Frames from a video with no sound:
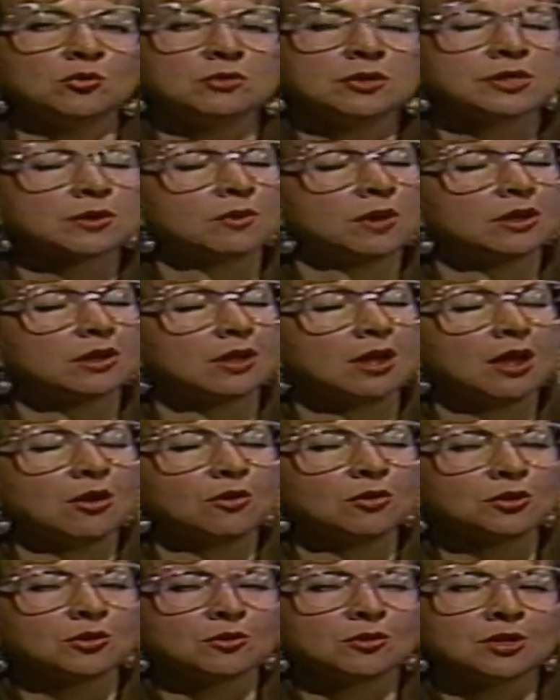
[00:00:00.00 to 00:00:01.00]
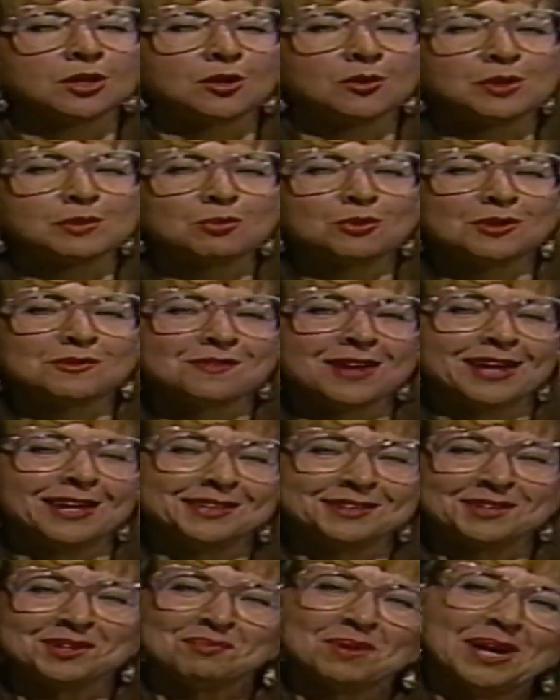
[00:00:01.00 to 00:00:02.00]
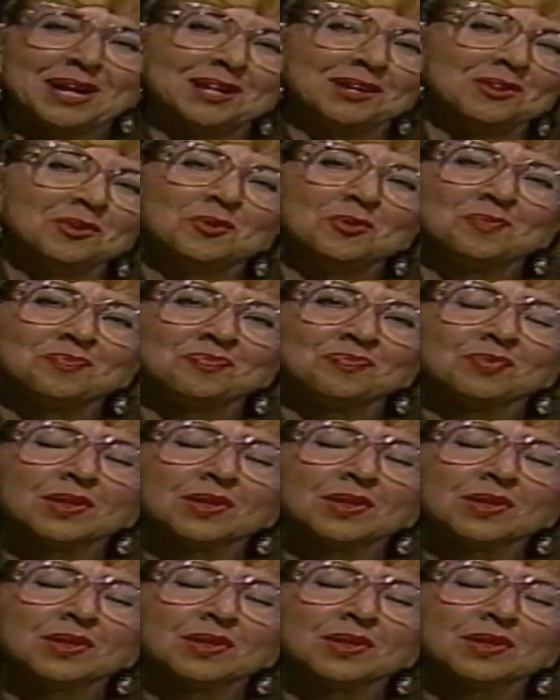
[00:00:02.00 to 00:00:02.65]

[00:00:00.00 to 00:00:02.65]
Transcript: He's quite a character, and he goes pretty fast on a bike, too.